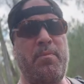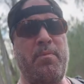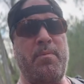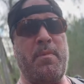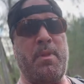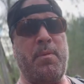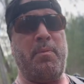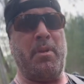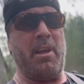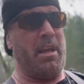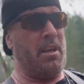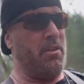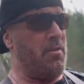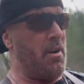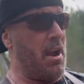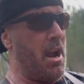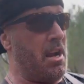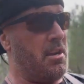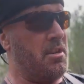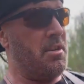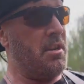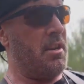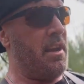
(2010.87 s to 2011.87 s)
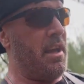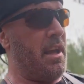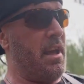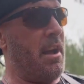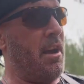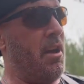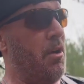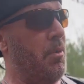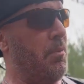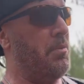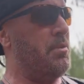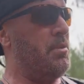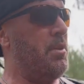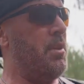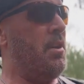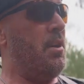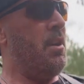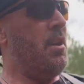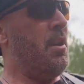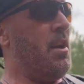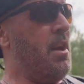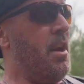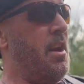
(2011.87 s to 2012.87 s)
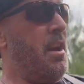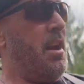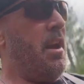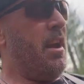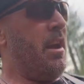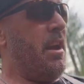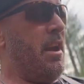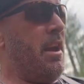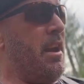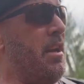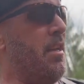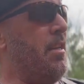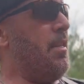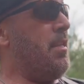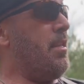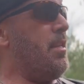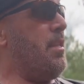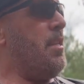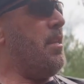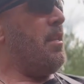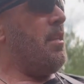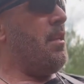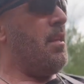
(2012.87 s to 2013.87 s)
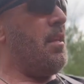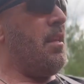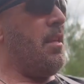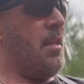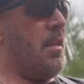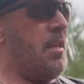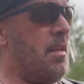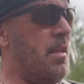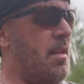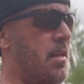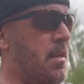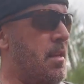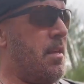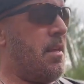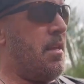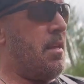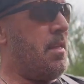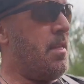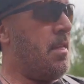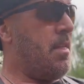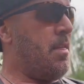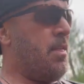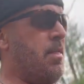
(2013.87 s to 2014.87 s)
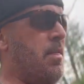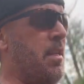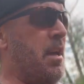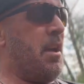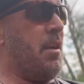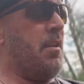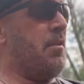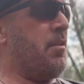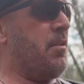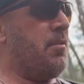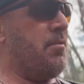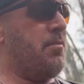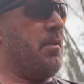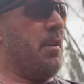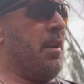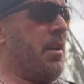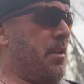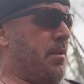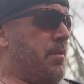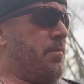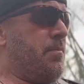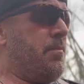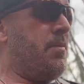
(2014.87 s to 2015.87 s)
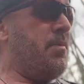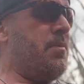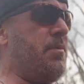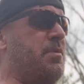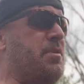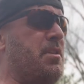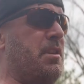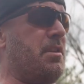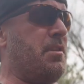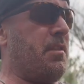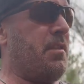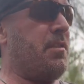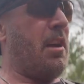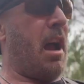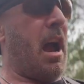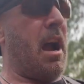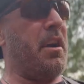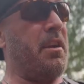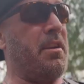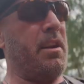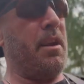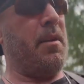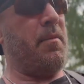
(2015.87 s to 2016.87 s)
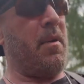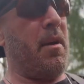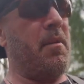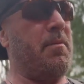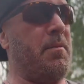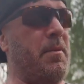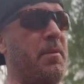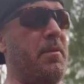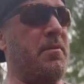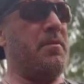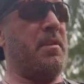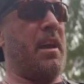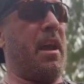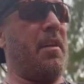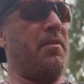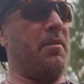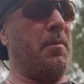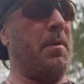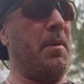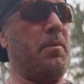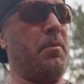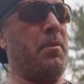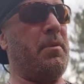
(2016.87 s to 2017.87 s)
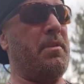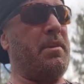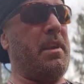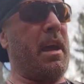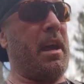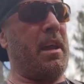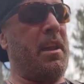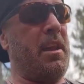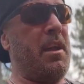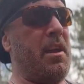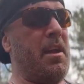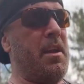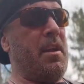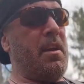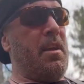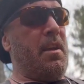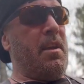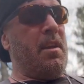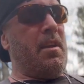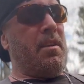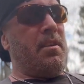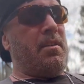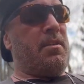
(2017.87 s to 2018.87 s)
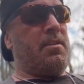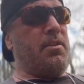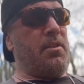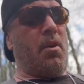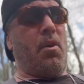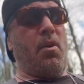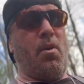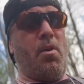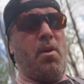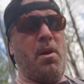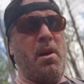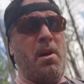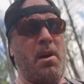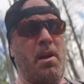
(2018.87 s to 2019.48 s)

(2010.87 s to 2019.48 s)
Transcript: the plane crashed in the Alps and they, they, they it was just a soccer team. Everybody, half the people were dead. So